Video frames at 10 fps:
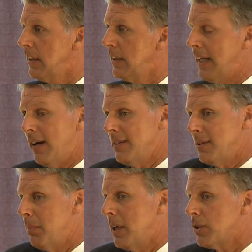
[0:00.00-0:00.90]
Now has the
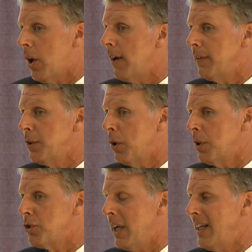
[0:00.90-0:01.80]
biggest coffee and
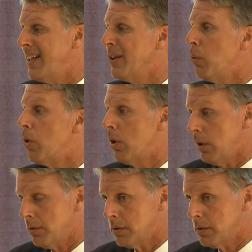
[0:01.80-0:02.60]
donut chain in the world.